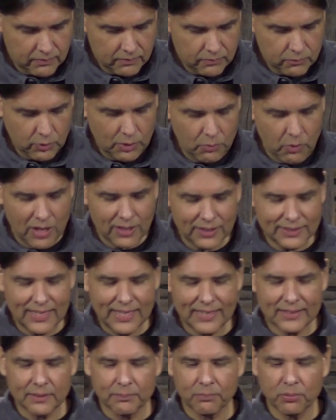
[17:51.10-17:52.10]
We want to
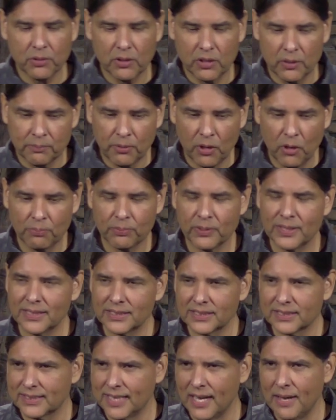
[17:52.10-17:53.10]
take the pr- appropriate
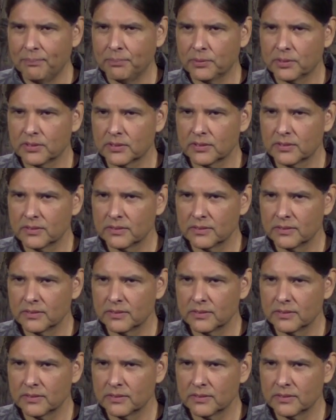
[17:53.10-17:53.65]
steps.